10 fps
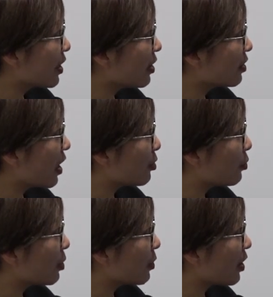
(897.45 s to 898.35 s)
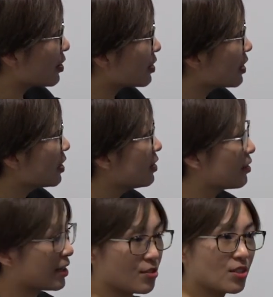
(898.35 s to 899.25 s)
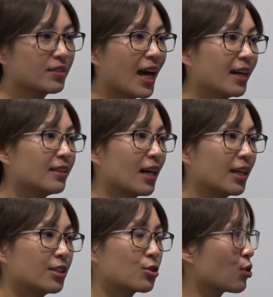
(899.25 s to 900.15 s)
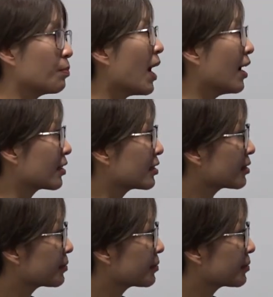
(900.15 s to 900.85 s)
Yeah, I remember it, the Tianjin Taida Industry Park.